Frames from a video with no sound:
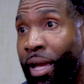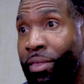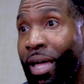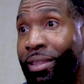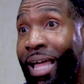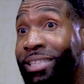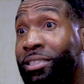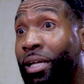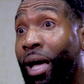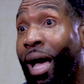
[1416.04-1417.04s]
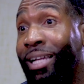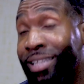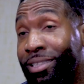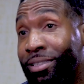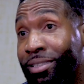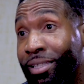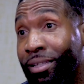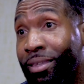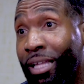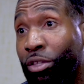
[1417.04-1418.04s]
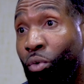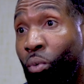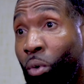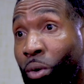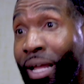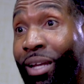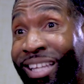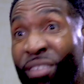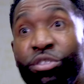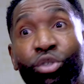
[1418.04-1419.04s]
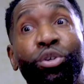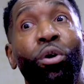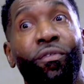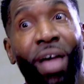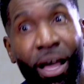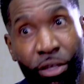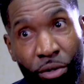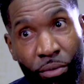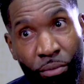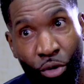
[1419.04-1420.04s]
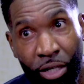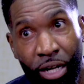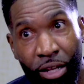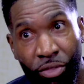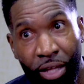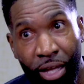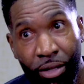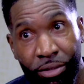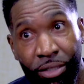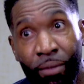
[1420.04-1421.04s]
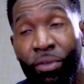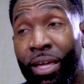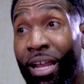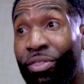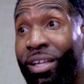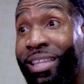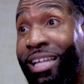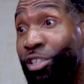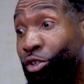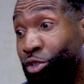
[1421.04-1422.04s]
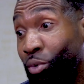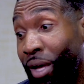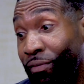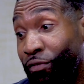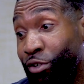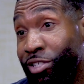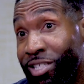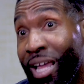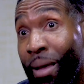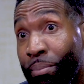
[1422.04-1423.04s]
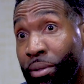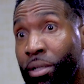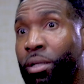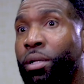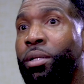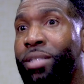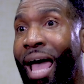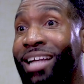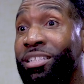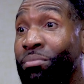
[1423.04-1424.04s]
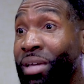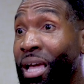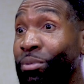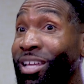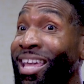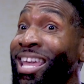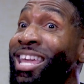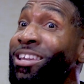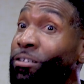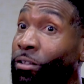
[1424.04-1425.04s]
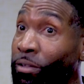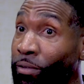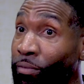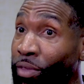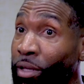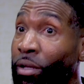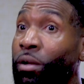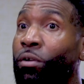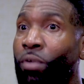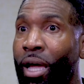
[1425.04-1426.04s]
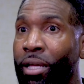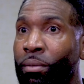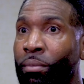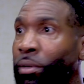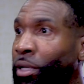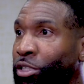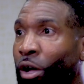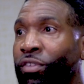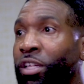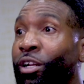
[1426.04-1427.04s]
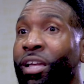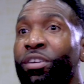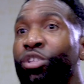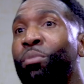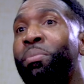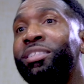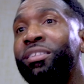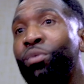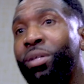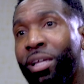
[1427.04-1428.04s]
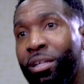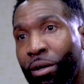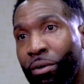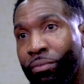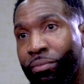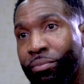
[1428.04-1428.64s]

And that's the identity that that gives you your value more than anything else. And I think that's also a first step to actually being able to heal, right? Because often they're giving you the best of what they know,